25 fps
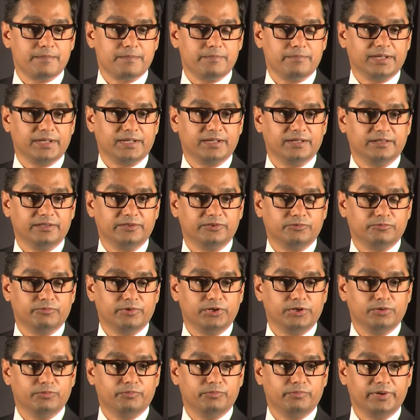because
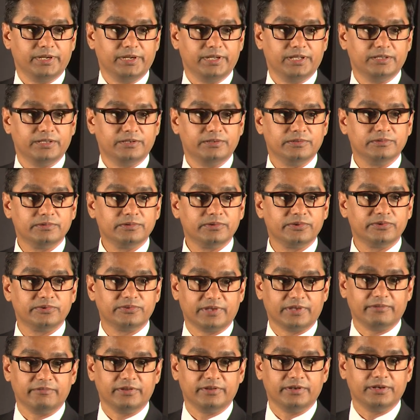when you bring in
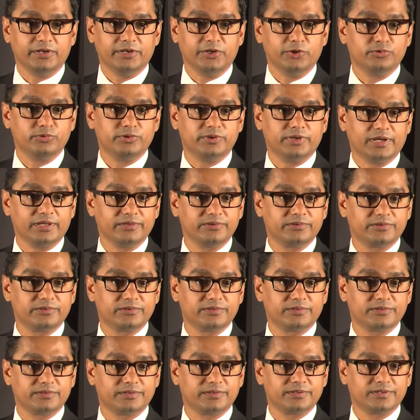7 new
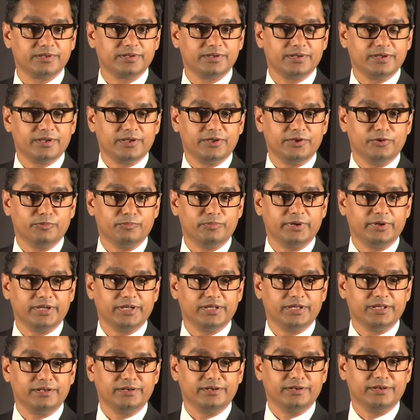tests, you
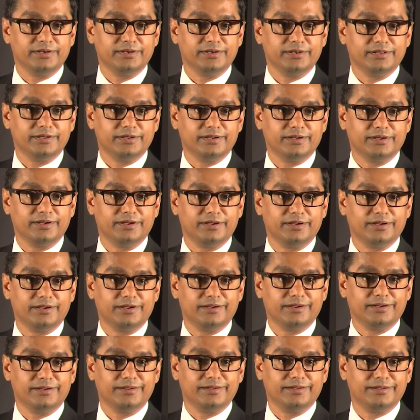bring in
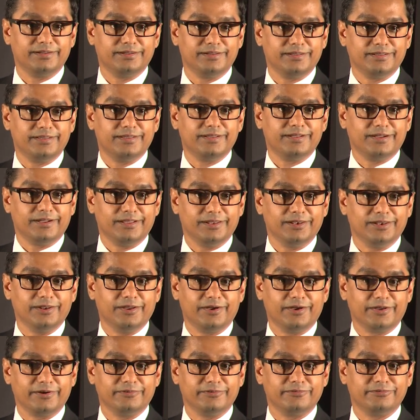a
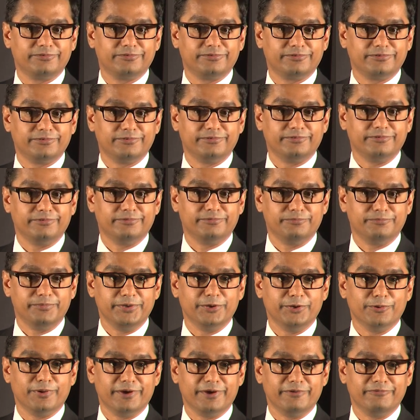lot of
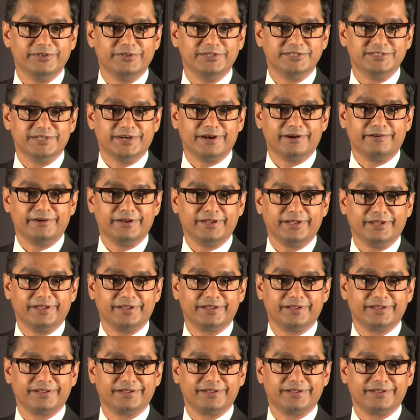BOI VGRA